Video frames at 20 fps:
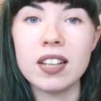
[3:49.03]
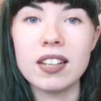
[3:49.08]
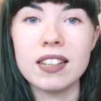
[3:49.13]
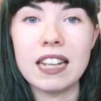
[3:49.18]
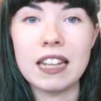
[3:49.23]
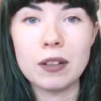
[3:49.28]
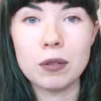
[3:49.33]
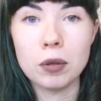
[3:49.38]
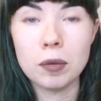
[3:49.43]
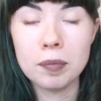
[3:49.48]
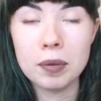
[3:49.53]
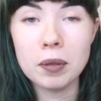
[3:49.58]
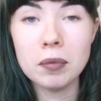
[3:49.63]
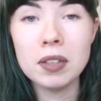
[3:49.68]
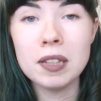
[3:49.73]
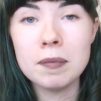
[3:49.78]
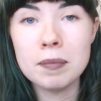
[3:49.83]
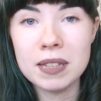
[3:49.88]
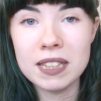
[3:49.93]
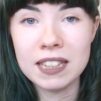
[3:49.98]
Now there will
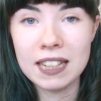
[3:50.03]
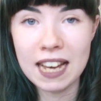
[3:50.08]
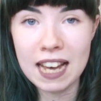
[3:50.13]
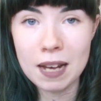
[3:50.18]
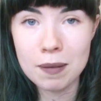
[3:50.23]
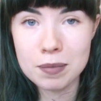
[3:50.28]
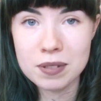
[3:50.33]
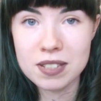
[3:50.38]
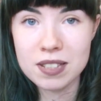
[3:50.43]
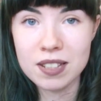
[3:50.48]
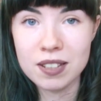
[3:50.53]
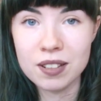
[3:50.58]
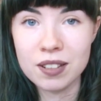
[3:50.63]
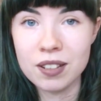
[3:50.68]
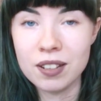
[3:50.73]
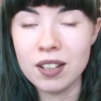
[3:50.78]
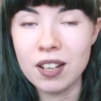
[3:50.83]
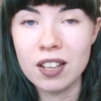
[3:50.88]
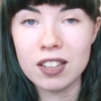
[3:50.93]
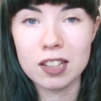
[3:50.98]
probably be gaps
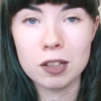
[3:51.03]
here,